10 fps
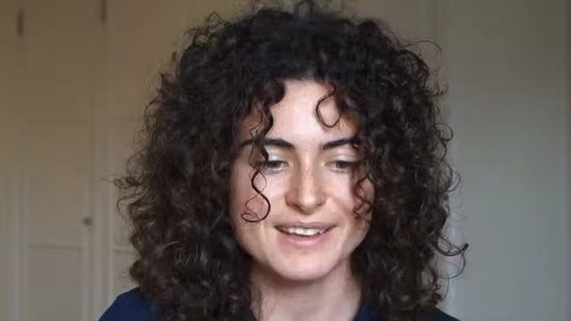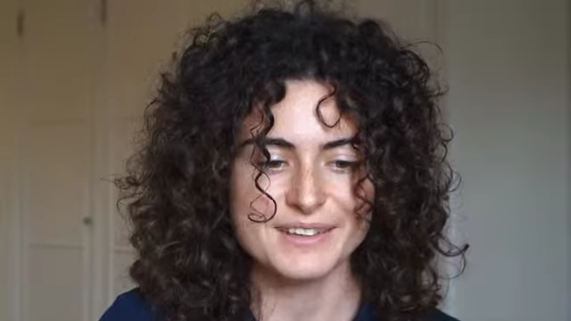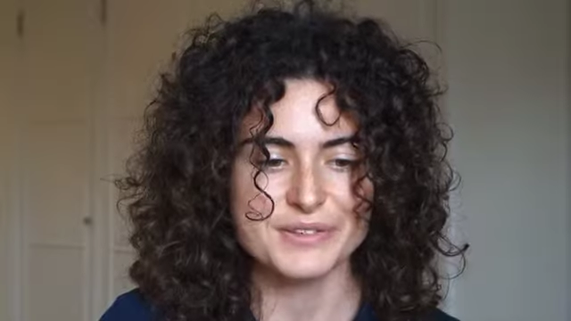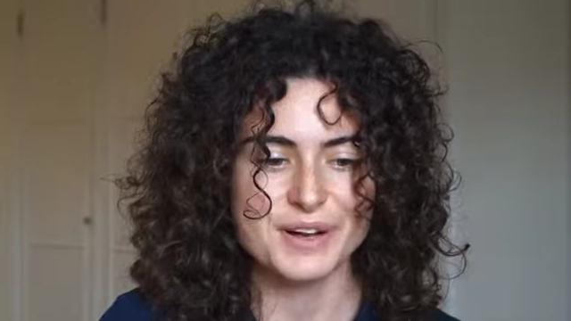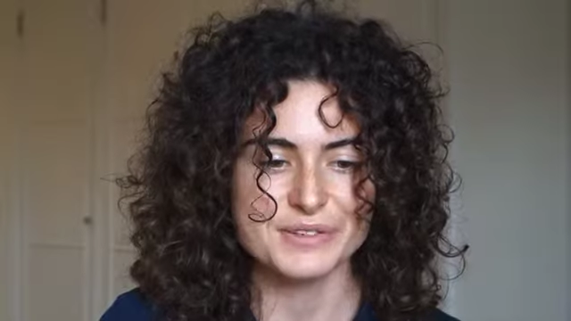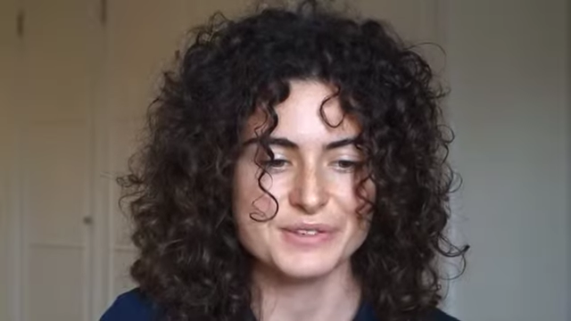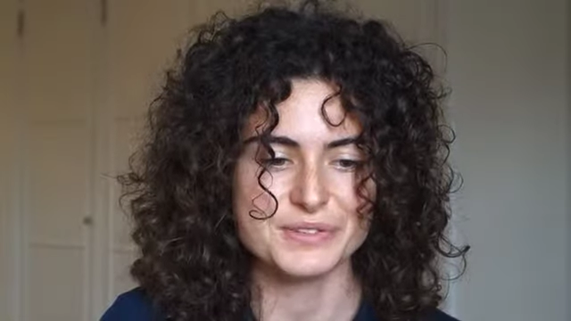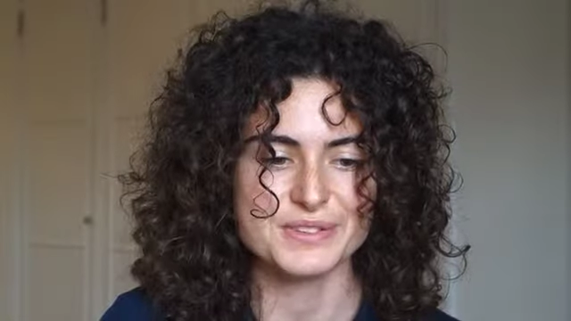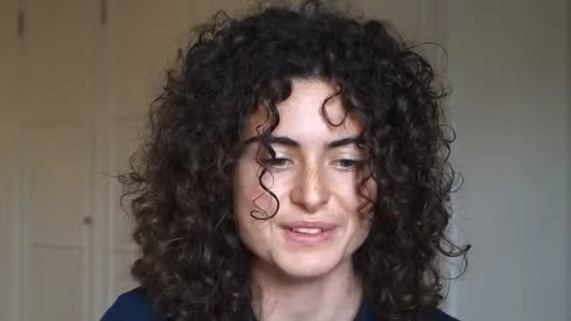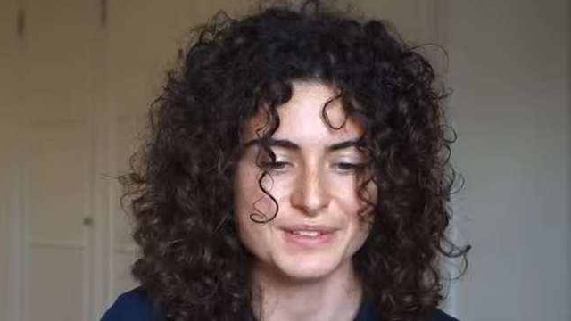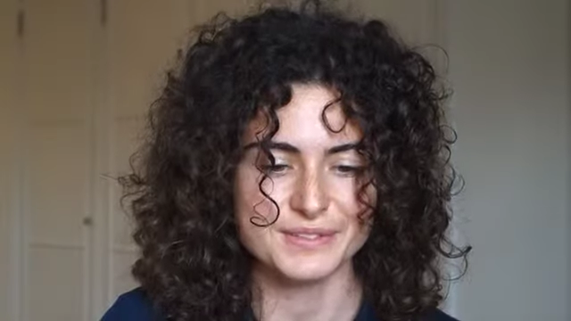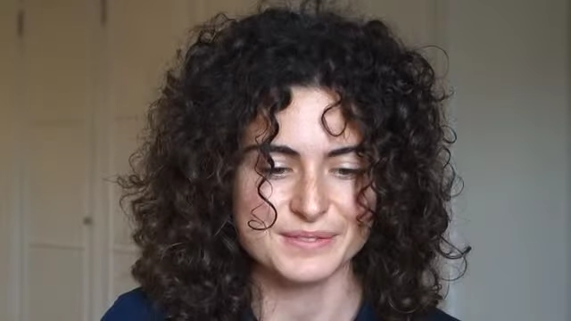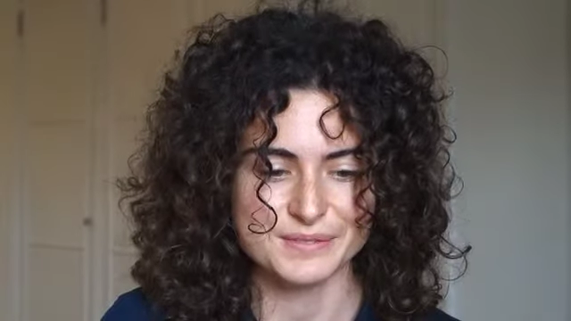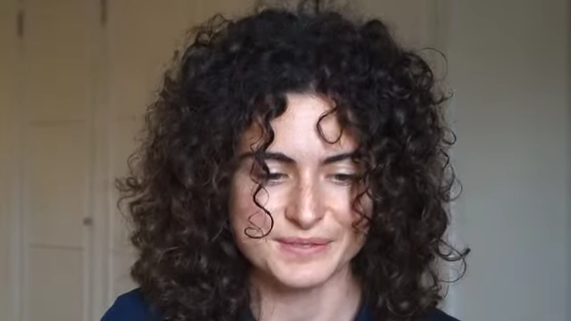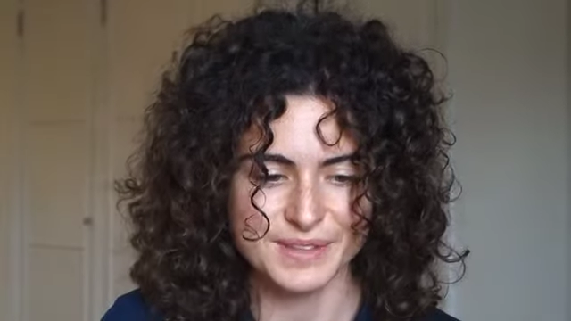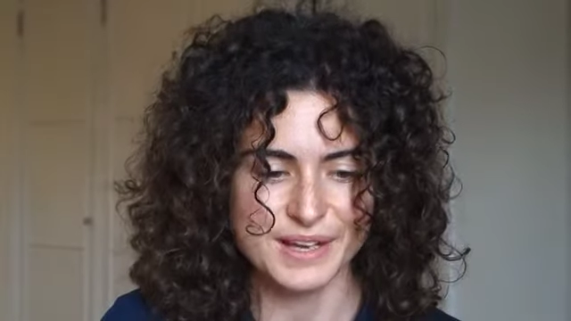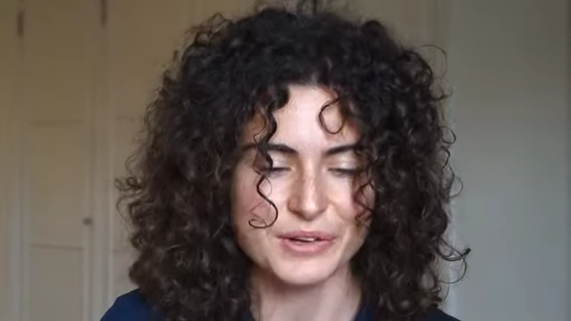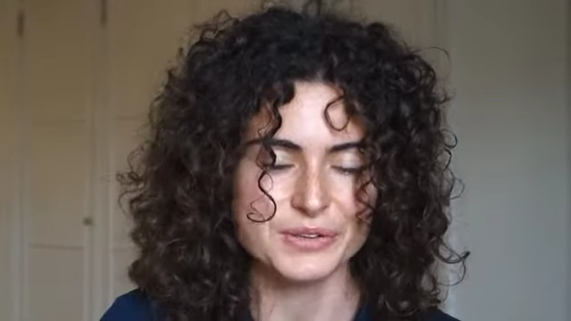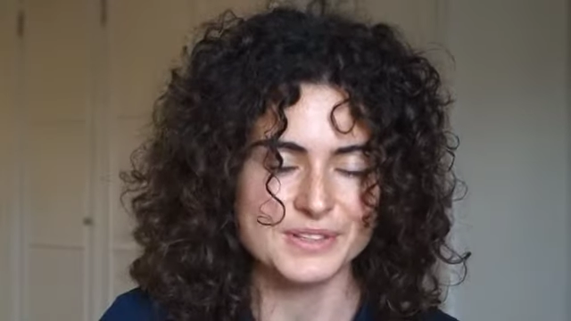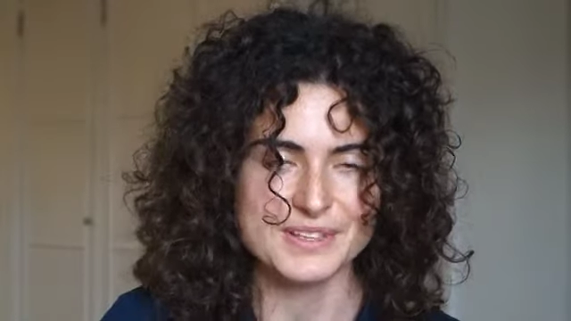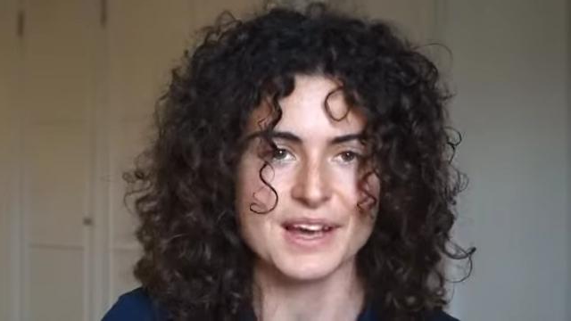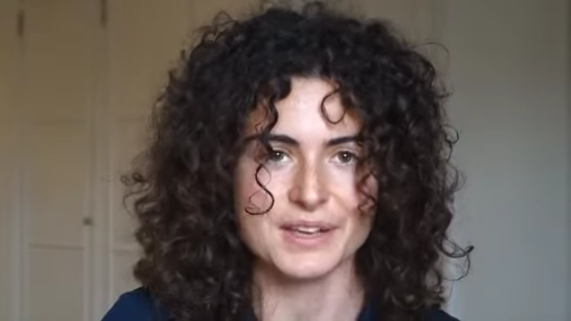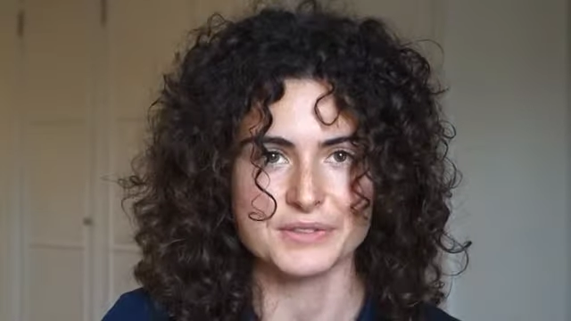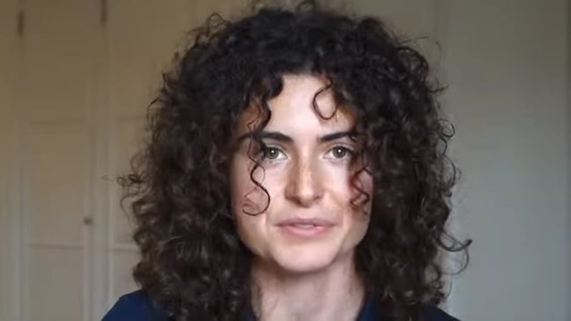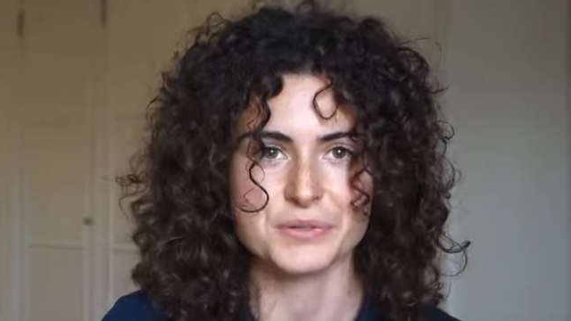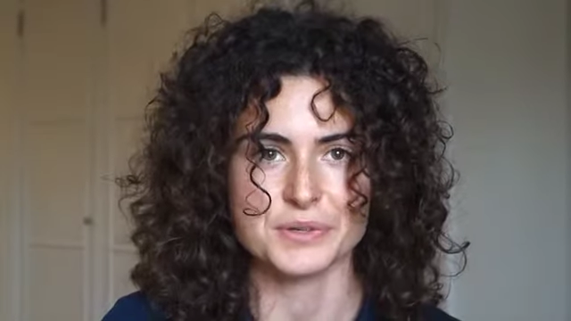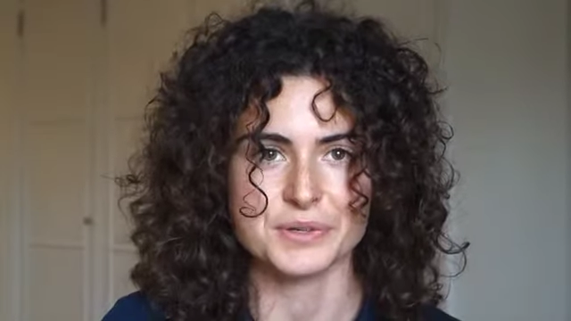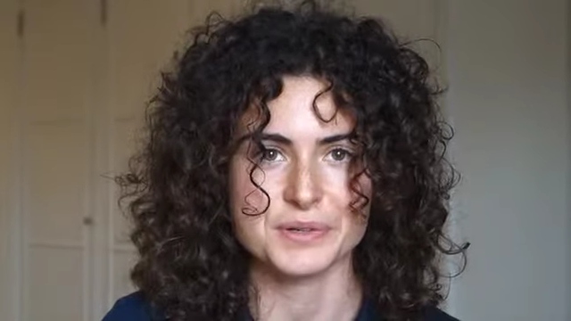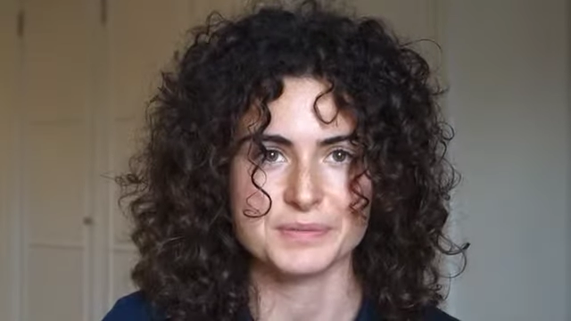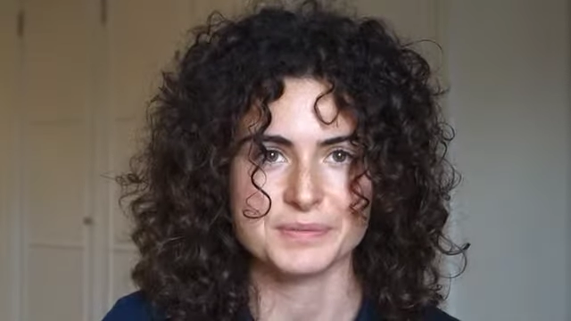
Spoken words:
interactions that are not designed for